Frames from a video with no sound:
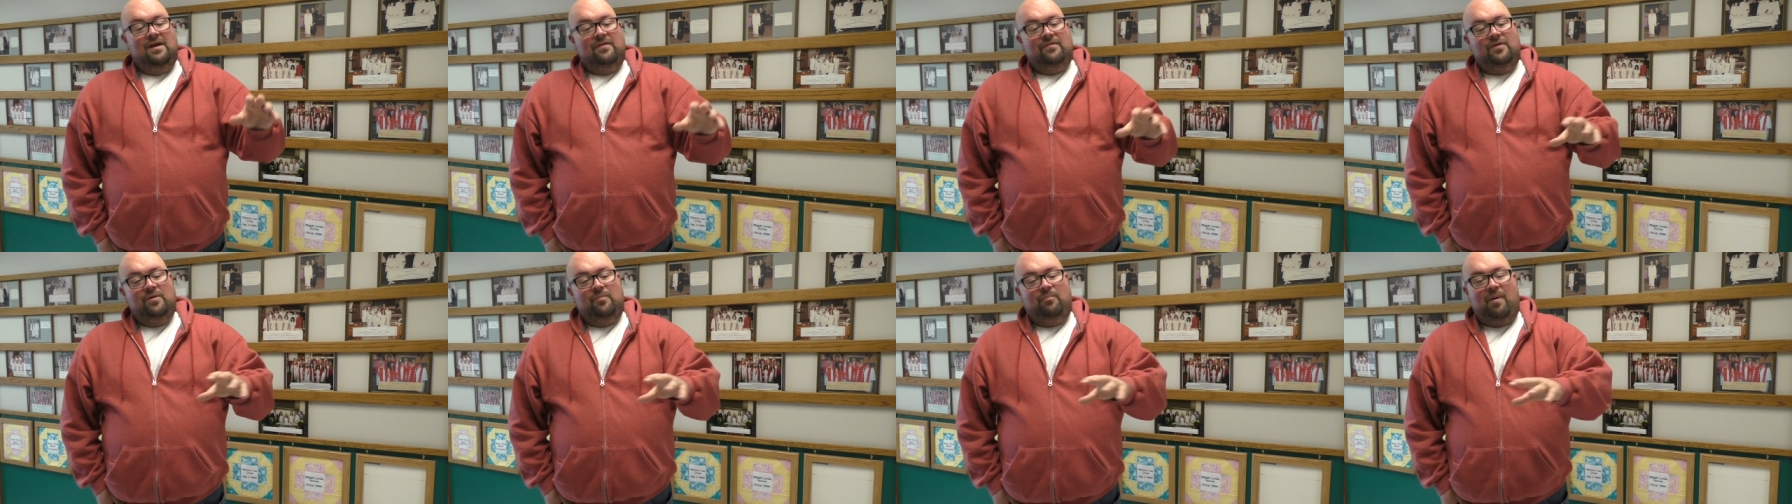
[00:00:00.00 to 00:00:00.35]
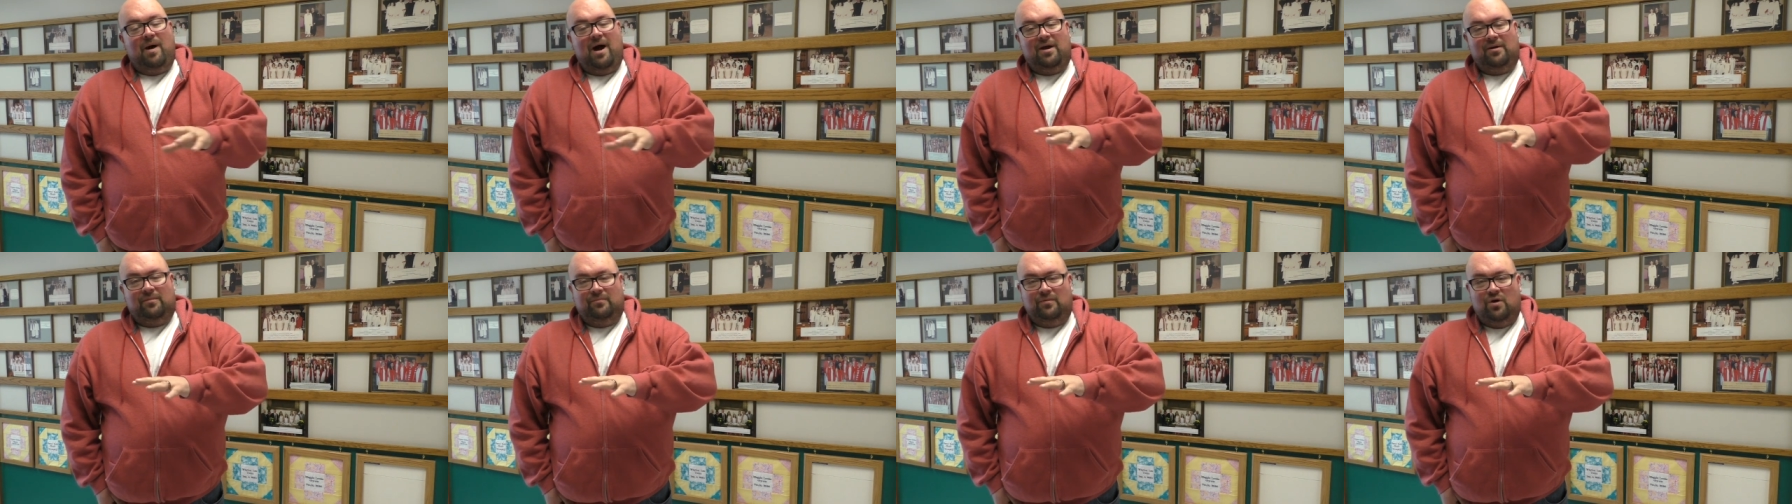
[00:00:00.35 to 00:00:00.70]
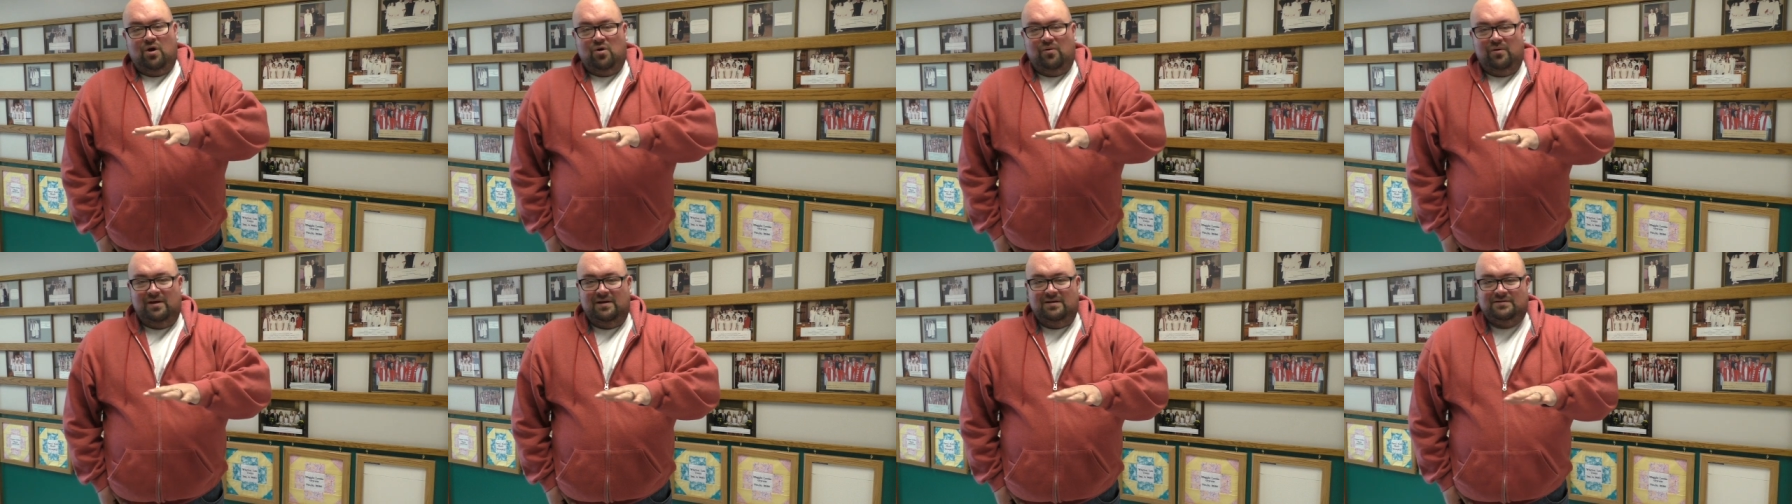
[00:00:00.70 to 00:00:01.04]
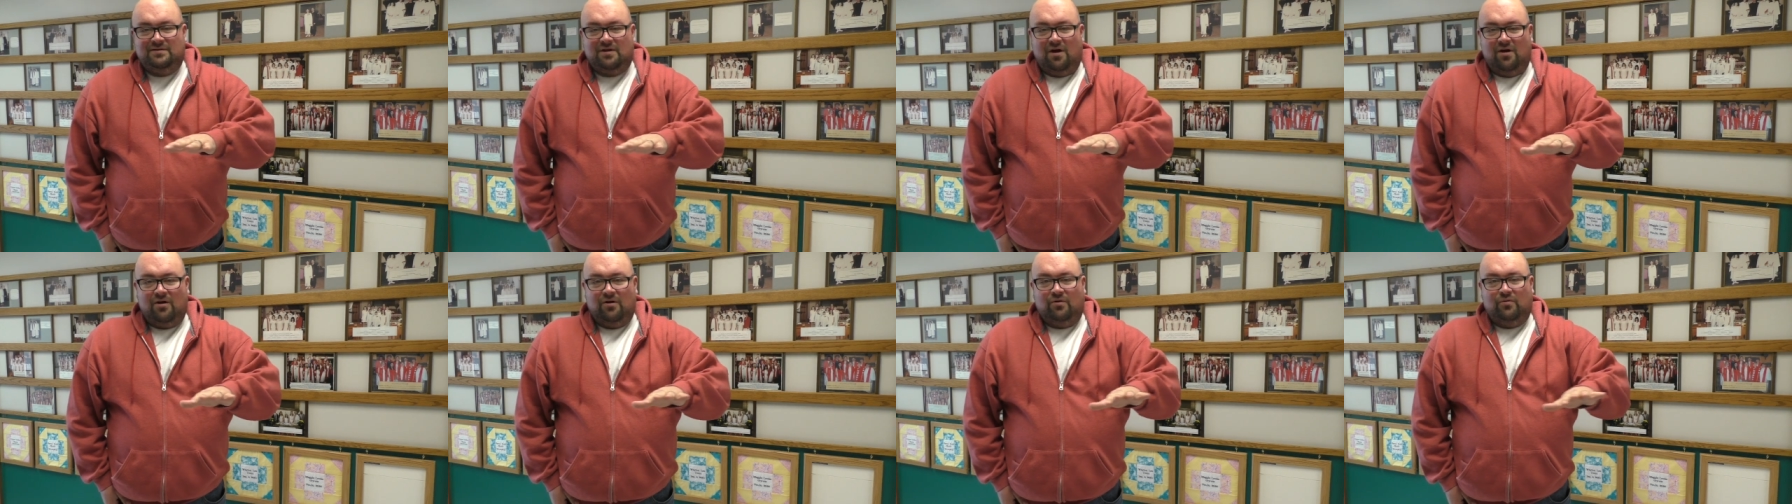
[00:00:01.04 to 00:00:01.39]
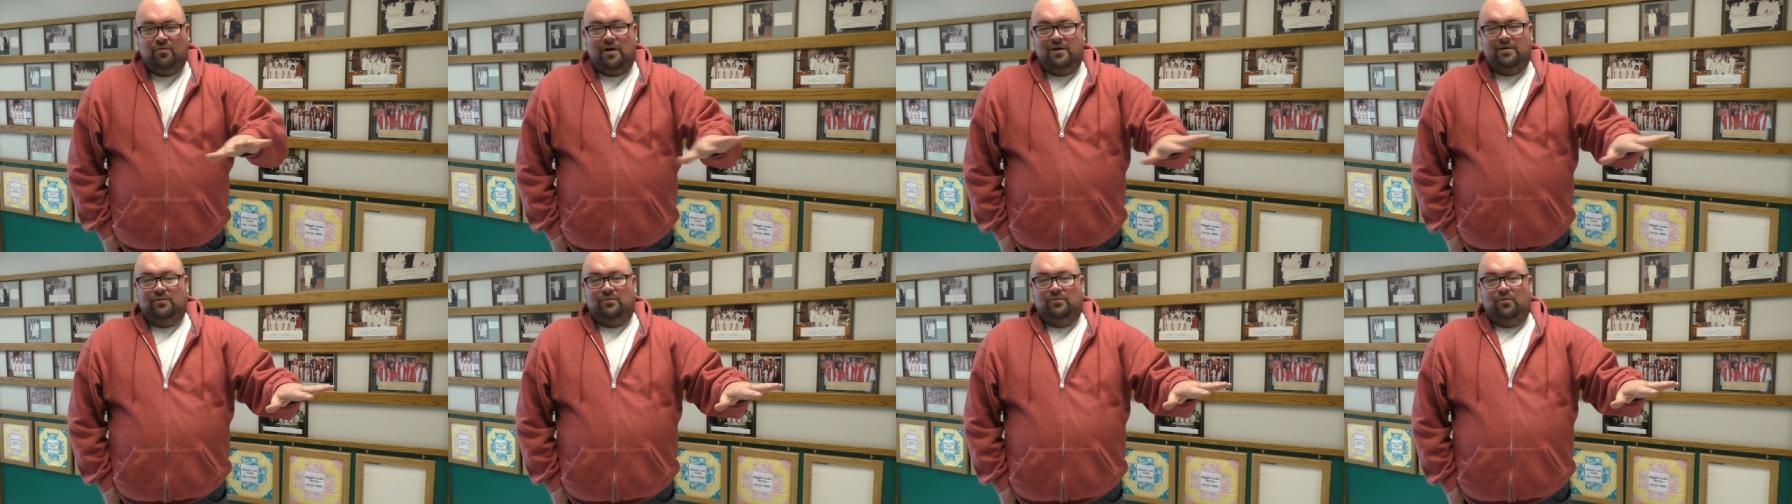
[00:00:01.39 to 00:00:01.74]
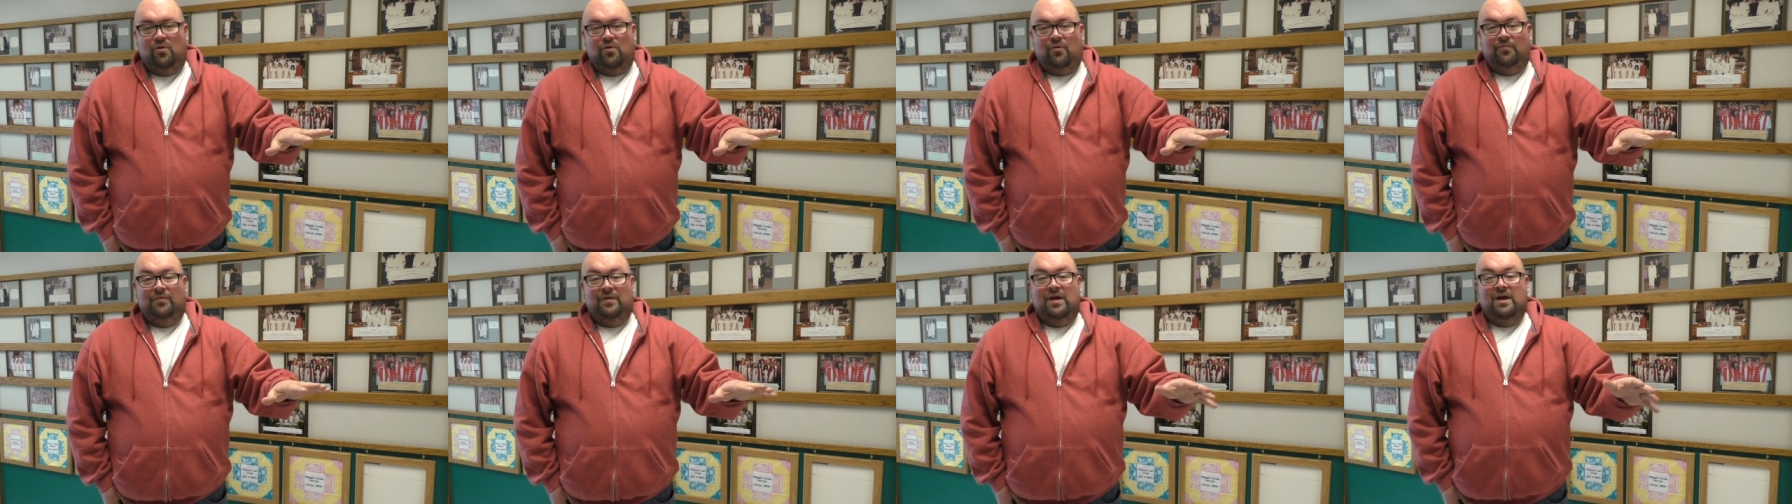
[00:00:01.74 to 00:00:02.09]
The bottom row is our cradle
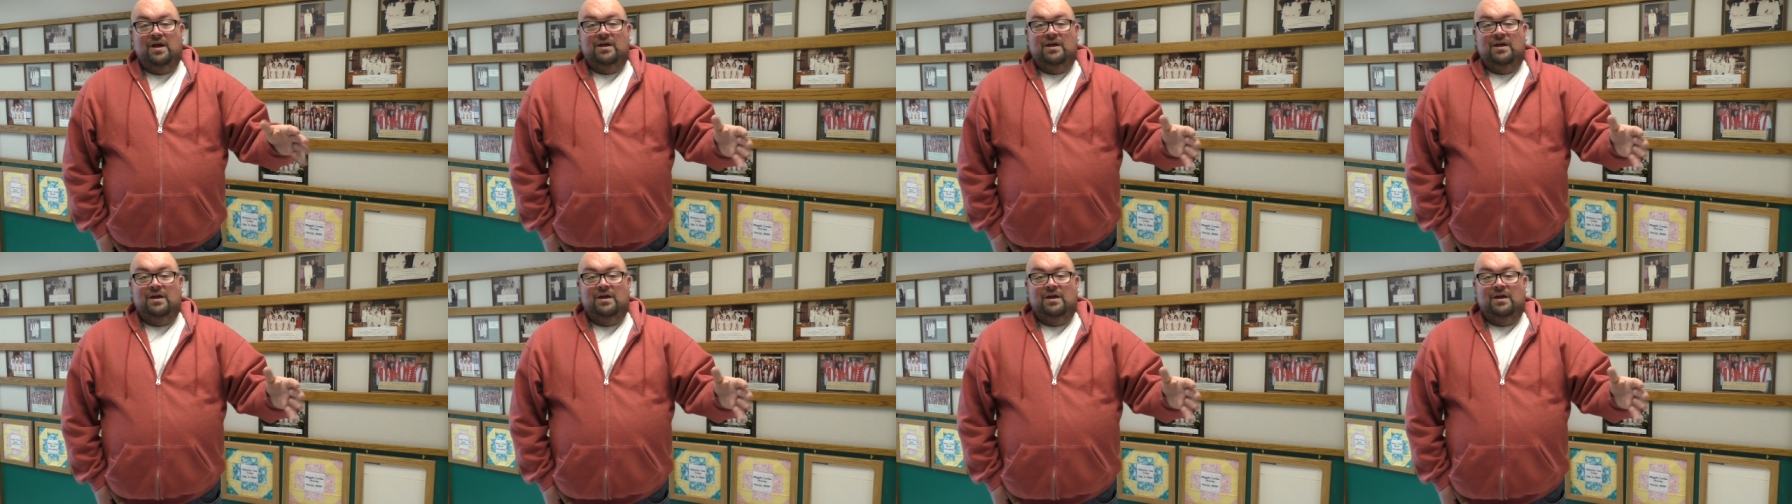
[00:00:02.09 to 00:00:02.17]
roll.